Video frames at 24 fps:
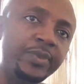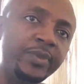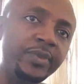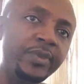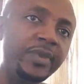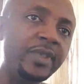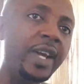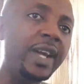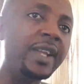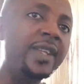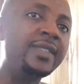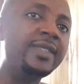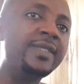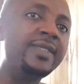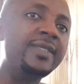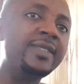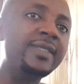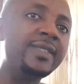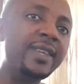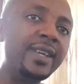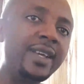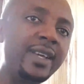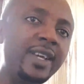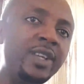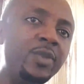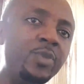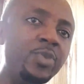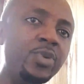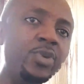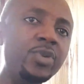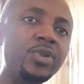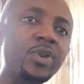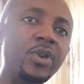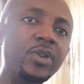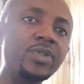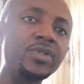That is the end
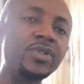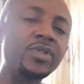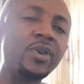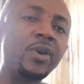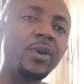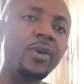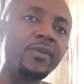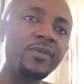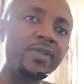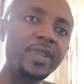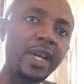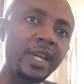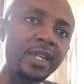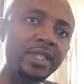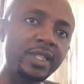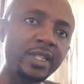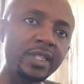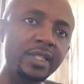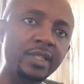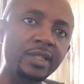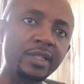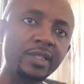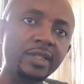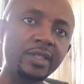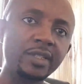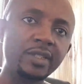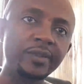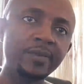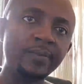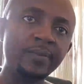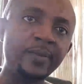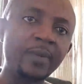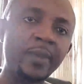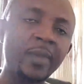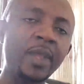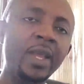products of digestion,
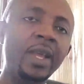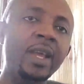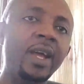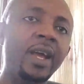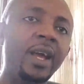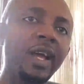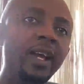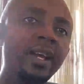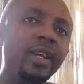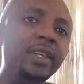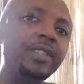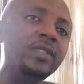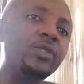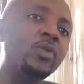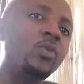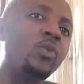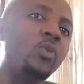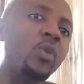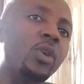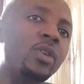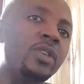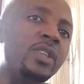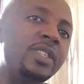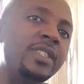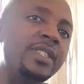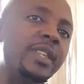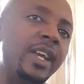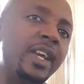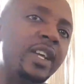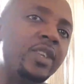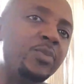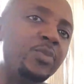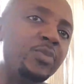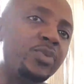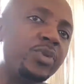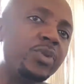and what these
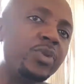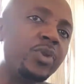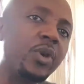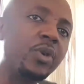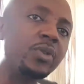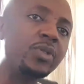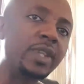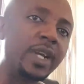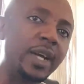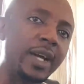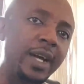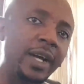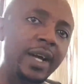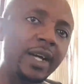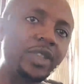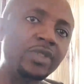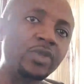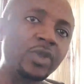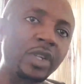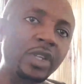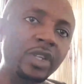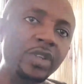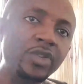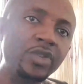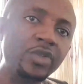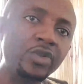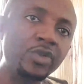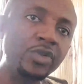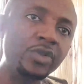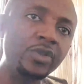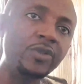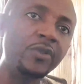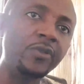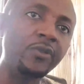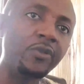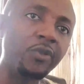end products are actually
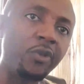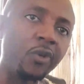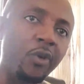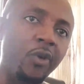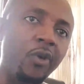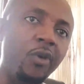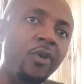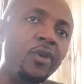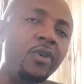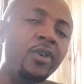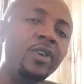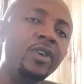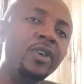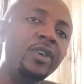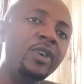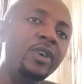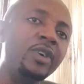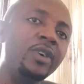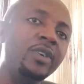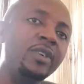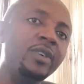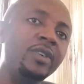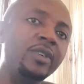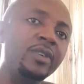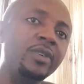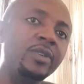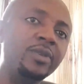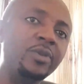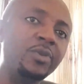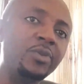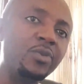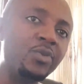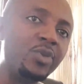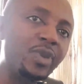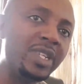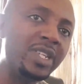used for
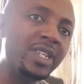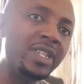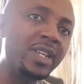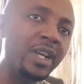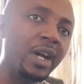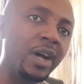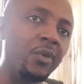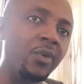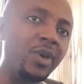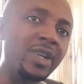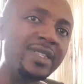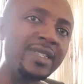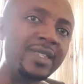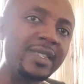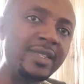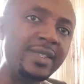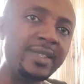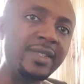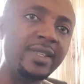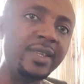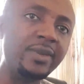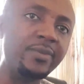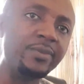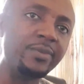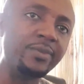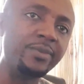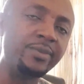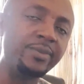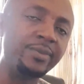within our system.